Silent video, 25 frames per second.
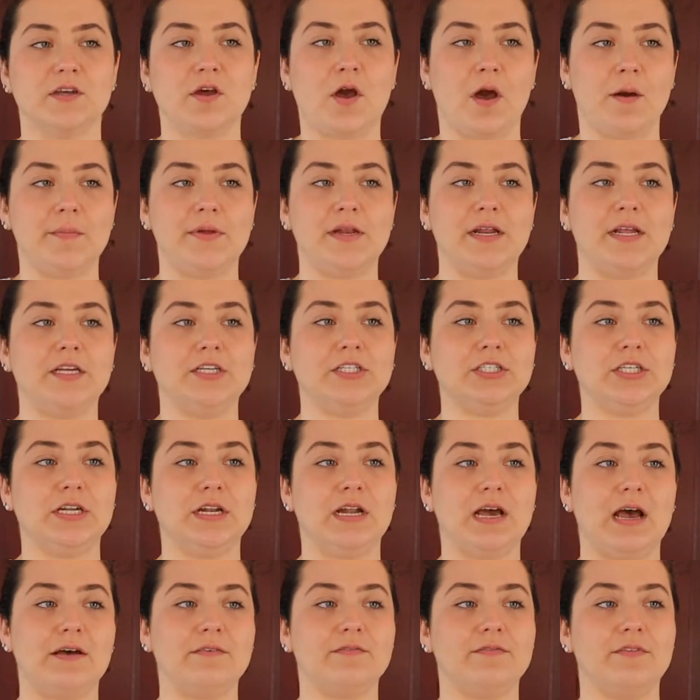
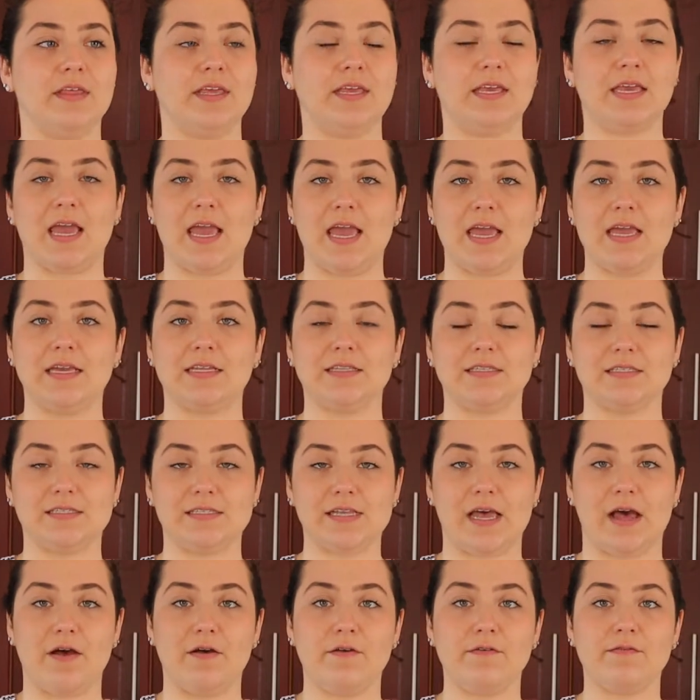combination of the cake
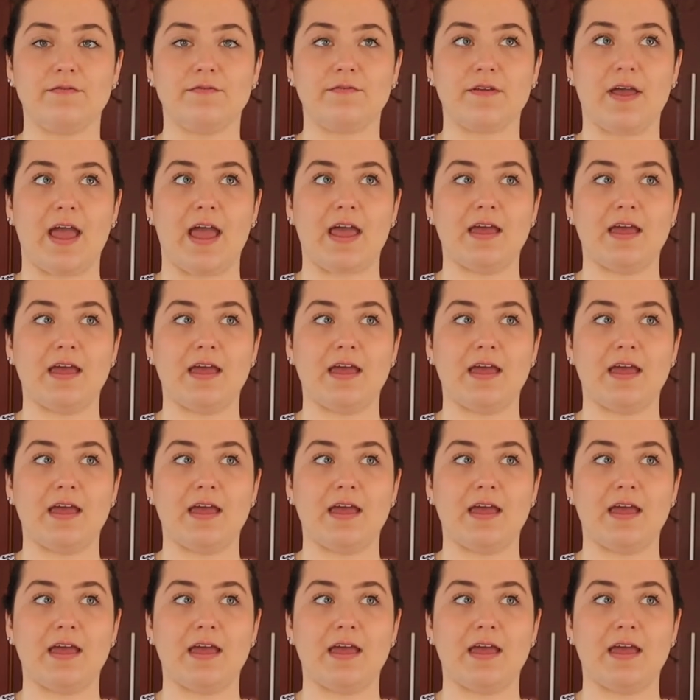itself